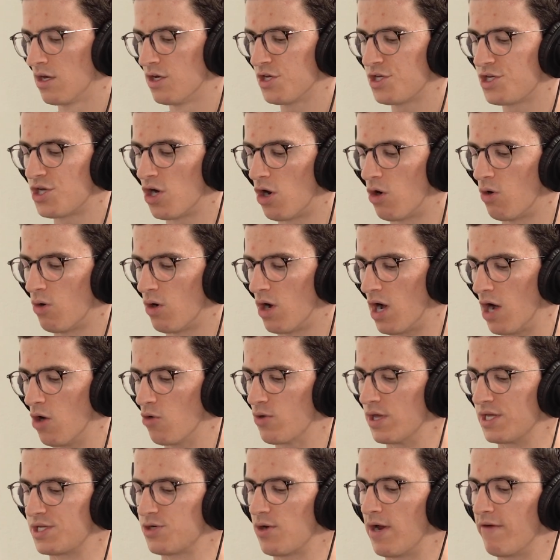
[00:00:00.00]
So,
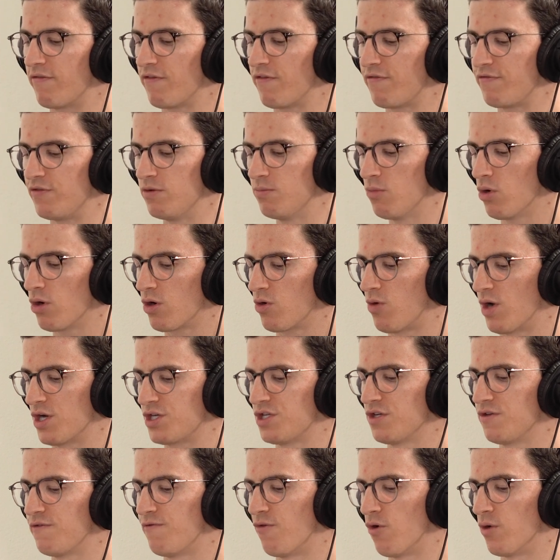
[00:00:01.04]
okay, so I have a few more
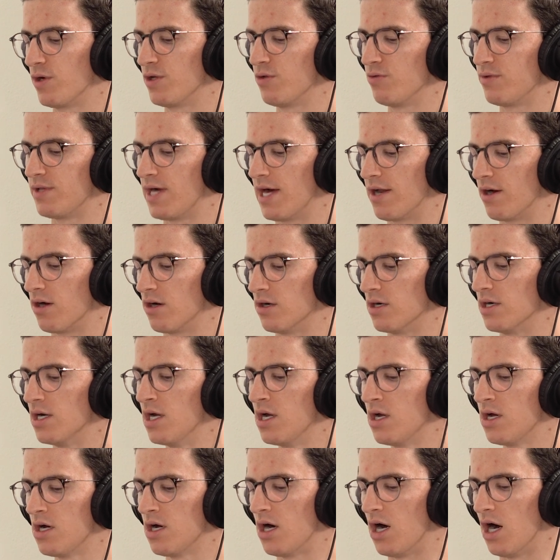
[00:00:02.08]
questions for you that are
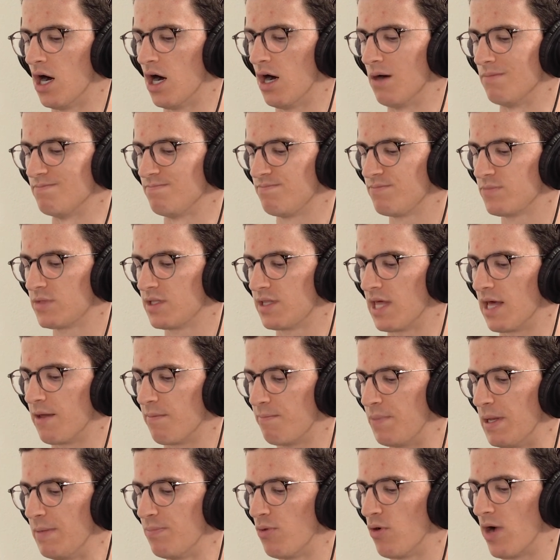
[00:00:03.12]

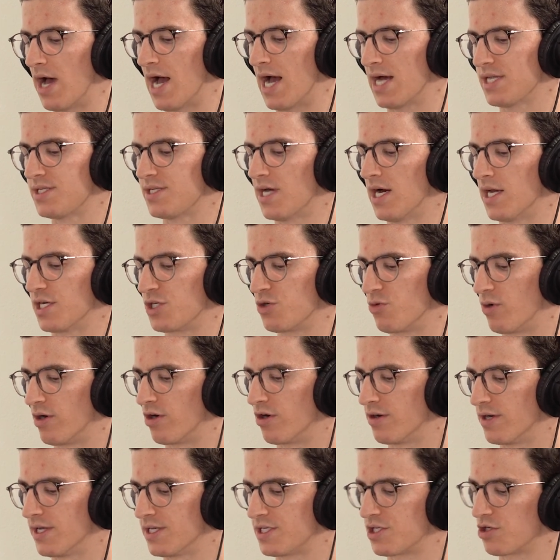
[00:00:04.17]
that people asked on
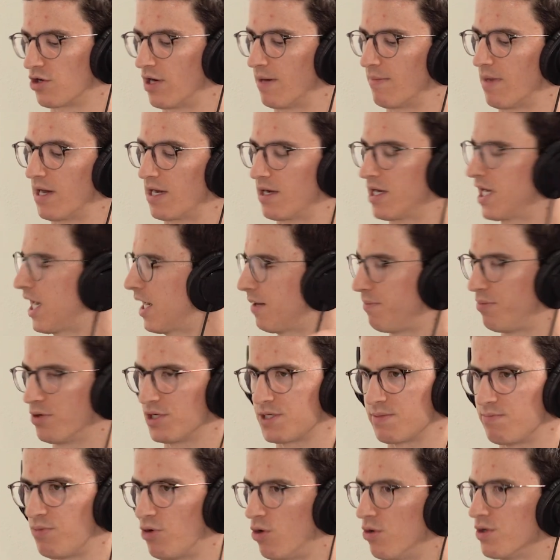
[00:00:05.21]
Twitter and Instagram. I kind of put
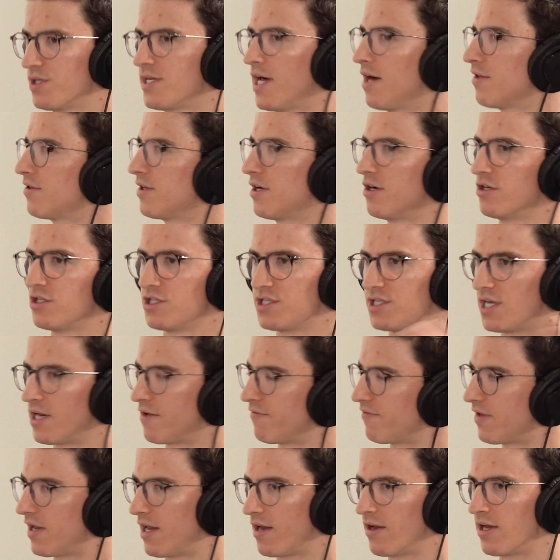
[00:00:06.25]
some polls out there, just said
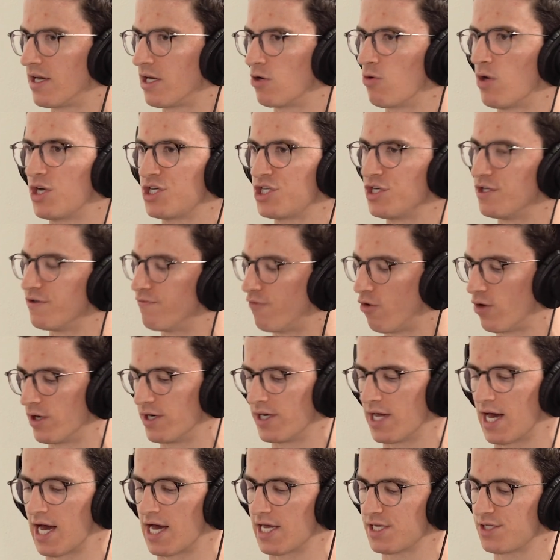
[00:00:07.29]
if they had any questions for you
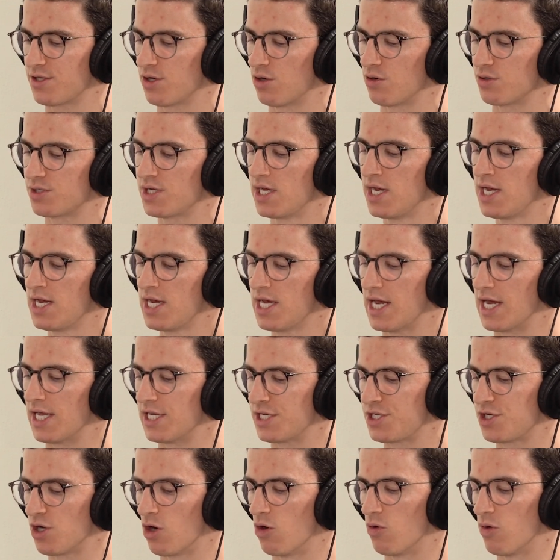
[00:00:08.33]
to ask those. Okay.
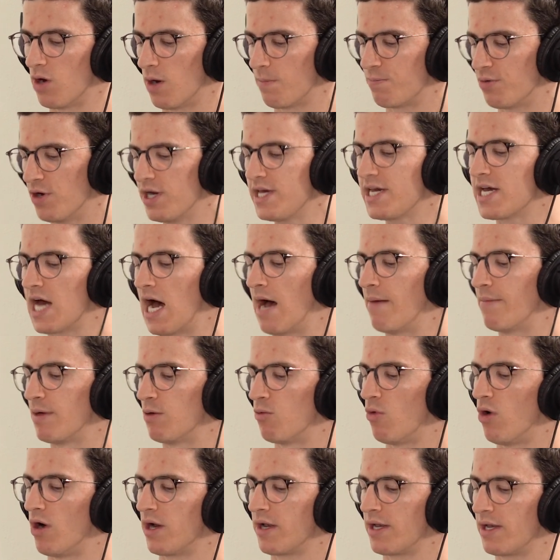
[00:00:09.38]
And so a pretty
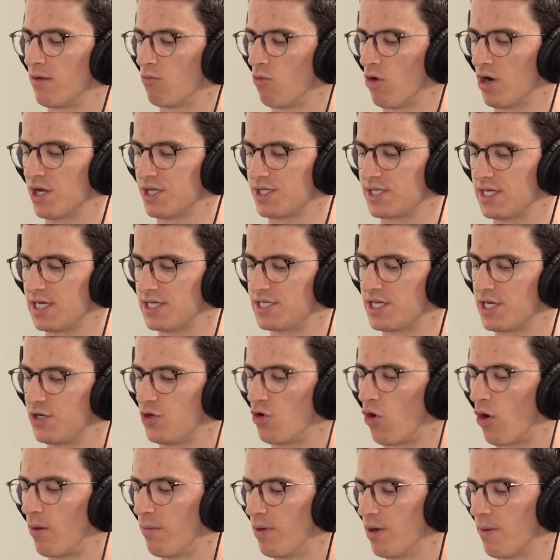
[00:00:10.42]
common one was, is it
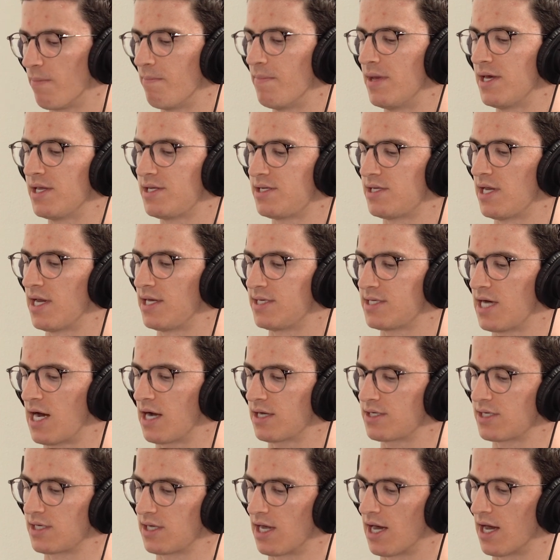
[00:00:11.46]
normal to miss a
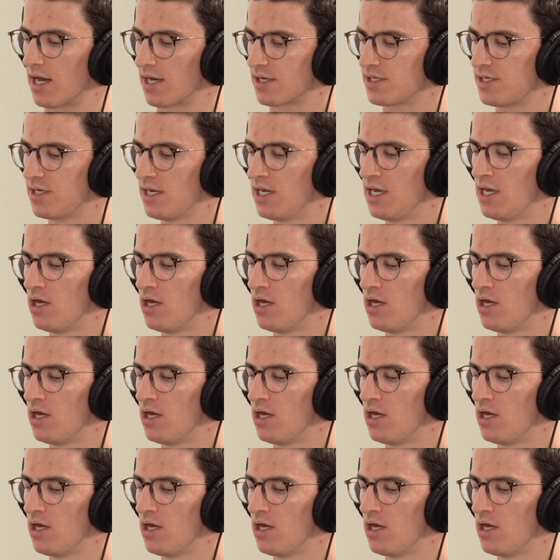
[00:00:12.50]
toxic ex?